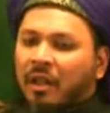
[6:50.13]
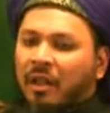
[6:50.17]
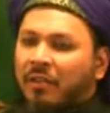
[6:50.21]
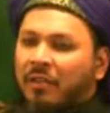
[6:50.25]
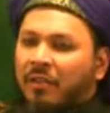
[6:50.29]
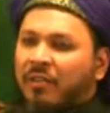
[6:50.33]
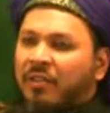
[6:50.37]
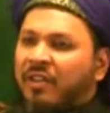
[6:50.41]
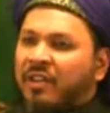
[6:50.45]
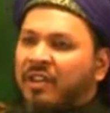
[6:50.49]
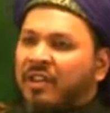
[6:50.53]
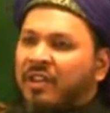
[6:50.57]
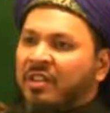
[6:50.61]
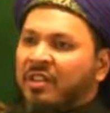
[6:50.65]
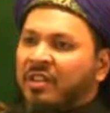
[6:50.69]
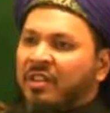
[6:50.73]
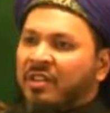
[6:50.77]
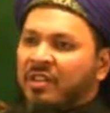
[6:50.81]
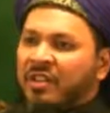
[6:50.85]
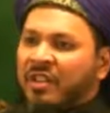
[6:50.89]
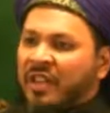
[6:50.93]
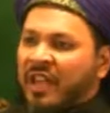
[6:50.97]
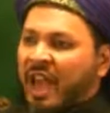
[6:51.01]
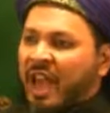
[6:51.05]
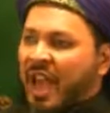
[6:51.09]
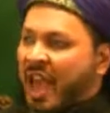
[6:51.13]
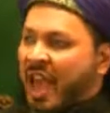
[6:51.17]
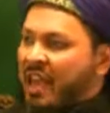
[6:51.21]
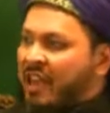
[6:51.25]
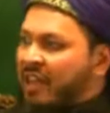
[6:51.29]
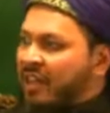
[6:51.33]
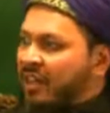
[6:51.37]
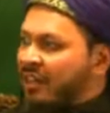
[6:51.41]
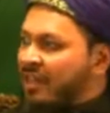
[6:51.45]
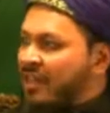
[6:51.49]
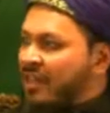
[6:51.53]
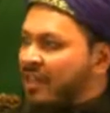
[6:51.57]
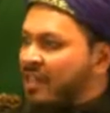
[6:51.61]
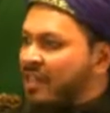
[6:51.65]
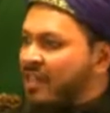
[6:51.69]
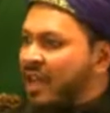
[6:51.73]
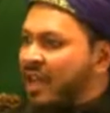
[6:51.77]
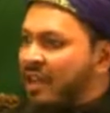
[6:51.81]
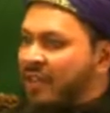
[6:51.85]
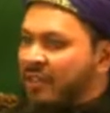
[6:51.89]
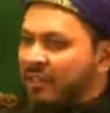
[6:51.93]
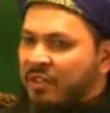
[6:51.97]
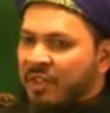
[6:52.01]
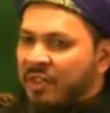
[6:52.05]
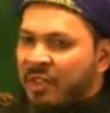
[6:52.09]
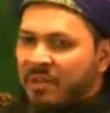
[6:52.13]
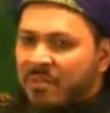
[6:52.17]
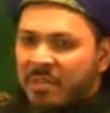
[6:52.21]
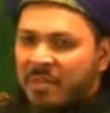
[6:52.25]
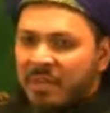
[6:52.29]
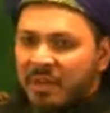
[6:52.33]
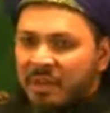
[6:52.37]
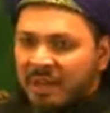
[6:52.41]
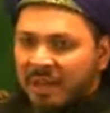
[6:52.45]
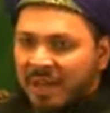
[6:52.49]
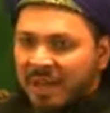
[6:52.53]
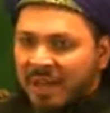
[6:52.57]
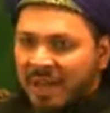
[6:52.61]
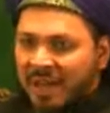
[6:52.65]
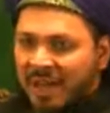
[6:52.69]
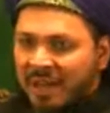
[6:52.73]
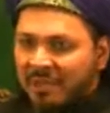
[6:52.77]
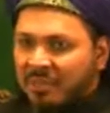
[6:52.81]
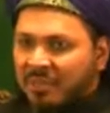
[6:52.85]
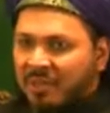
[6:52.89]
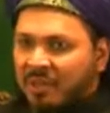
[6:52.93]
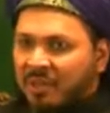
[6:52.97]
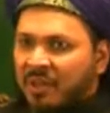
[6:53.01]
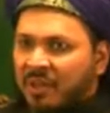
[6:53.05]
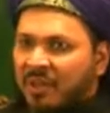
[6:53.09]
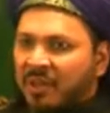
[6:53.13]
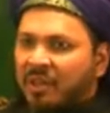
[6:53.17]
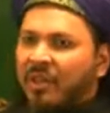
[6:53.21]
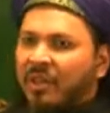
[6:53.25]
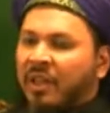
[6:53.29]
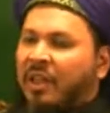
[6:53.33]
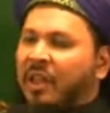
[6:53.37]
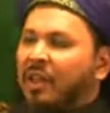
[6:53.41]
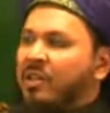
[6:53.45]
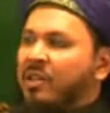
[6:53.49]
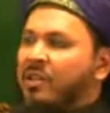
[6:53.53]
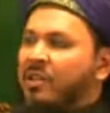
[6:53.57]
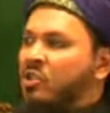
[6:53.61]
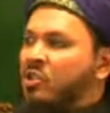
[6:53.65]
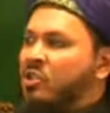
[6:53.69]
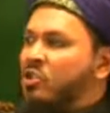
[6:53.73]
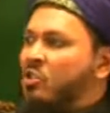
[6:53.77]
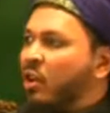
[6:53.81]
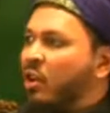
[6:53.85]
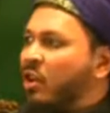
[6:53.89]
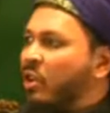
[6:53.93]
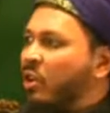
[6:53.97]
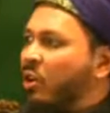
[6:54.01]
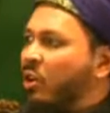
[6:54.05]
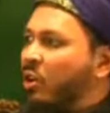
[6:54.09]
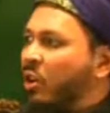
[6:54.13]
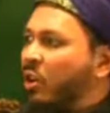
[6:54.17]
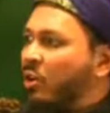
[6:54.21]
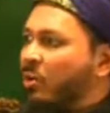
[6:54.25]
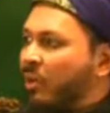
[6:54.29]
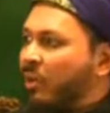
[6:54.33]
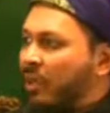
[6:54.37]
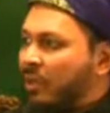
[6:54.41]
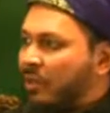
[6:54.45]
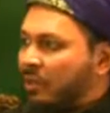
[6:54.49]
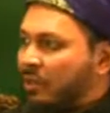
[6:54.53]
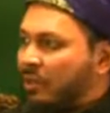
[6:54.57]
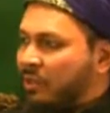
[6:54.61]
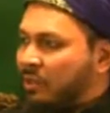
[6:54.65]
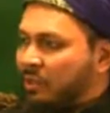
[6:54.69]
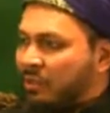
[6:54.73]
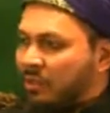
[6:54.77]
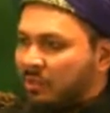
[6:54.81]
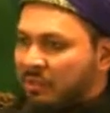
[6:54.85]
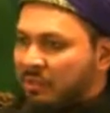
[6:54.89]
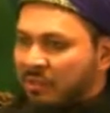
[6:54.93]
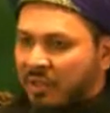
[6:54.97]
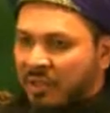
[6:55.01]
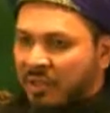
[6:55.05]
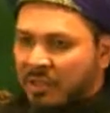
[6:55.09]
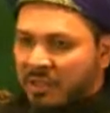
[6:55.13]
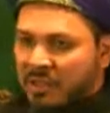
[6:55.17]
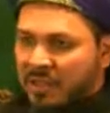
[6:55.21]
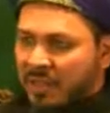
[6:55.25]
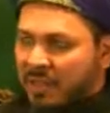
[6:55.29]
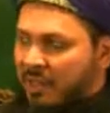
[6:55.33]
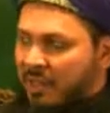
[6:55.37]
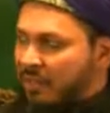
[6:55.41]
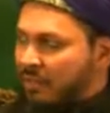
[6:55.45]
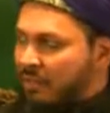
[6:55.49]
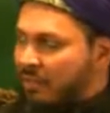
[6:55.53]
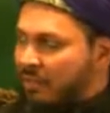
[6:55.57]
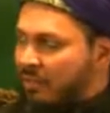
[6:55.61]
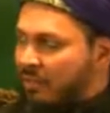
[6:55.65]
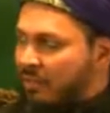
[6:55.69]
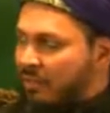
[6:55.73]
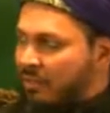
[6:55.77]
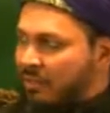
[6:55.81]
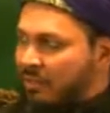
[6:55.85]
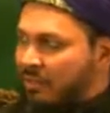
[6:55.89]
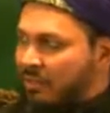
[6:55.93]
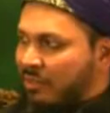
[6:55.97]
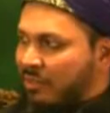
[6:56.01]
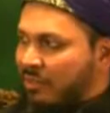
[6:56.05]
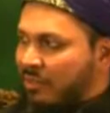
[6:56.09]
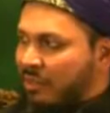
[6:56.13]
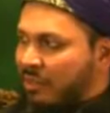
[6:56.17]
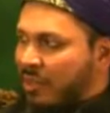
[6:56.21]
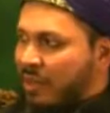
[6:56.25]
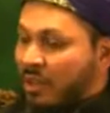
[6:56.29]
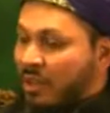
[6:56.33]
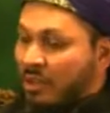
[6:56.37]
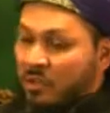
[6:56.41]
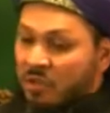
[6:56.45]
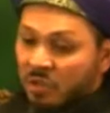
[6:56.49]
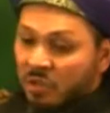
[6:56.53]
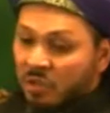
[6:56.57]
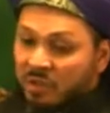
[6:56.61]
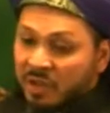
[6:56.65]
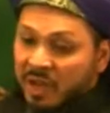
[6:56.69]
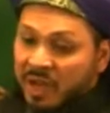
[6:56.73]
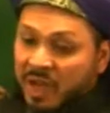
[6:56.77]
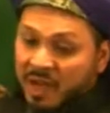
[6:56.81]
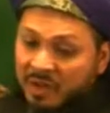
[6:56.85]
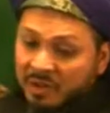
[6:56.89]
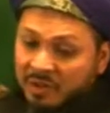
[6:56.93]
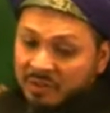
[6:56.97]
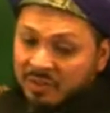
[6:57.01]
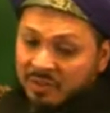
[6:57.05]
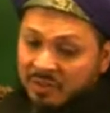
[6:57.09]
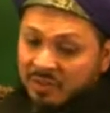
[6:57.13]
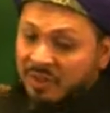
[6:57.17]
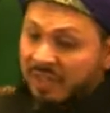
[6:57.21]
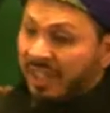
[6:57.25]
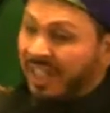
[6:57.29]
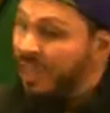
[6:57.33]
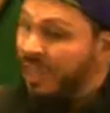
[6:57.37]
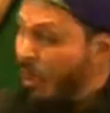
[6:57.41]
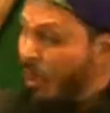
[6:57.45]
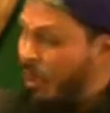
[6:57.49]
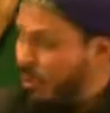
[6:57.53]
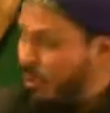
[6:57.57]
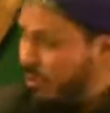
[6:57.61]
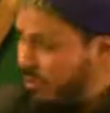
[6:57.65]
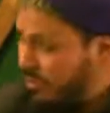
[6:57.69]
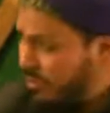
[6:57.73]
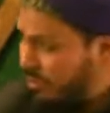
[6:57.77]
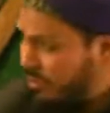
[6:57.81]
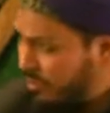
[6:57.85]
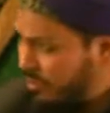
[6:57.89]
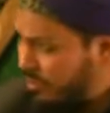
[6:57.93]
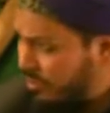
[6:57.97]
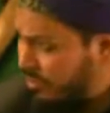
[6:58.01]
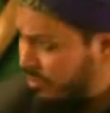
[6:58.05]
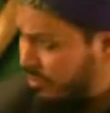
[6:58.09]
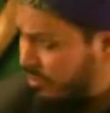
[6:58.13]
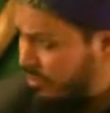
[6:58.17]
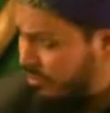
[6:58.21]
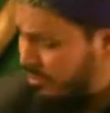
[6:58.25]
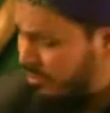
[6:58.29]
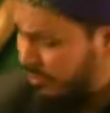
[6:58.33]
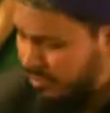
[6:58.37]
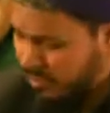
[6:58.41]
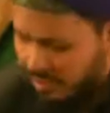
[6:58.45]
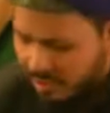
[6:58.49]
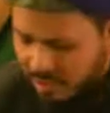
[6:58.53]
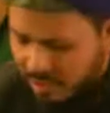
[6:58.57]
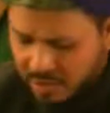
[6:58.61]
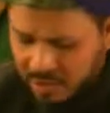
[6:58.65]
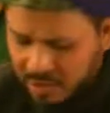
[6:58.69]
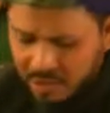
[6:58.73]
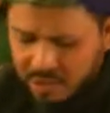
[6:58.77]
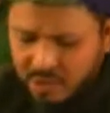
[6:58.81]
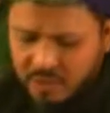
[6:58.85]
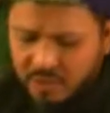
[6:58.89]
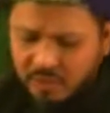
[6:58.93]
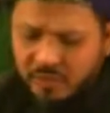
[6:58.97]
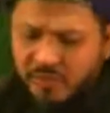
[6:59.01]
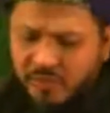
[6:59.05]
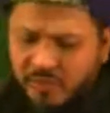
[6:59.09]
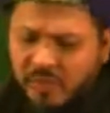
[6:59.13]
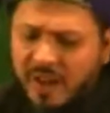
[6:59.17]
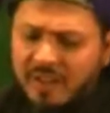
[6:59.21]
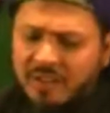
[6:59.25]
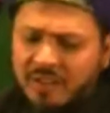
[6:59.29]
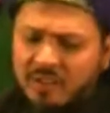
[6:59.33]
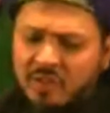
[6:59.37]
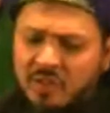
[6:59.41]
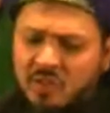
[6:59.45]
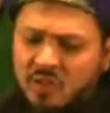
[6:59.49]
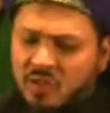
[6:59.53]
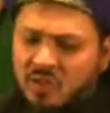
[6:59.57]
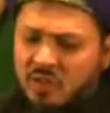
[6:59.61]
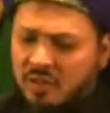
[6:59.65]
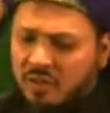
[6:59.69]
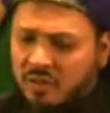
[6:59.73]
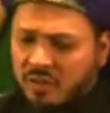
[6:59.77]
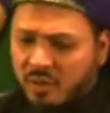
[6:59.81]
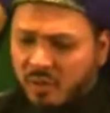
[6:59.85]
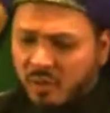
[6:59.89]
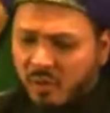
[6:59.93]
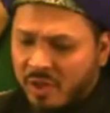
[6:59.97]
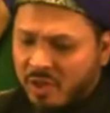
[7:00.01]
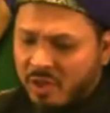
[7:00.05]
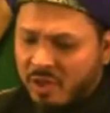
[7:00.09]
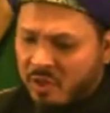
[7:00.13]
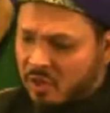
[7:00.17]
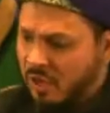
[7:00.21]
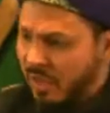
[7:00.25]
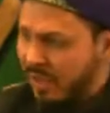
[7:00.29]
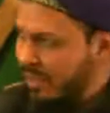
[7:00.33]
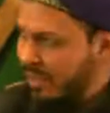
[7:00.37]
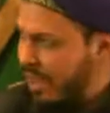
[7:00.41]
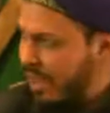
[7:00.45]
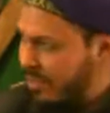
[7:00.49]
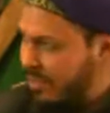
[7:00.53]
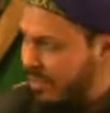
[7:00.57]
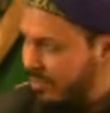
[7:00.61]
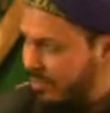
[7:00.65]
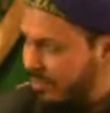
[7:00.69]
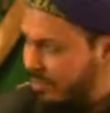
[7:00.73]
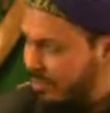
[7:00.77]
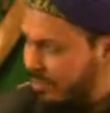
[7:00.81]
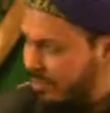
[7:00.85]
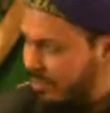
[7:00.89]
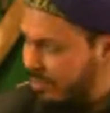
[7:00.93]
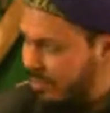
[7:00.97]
They feel the anger inside of them building up. They can destroy the whole world. Isn't it? So now, the ego, friends with shaitan,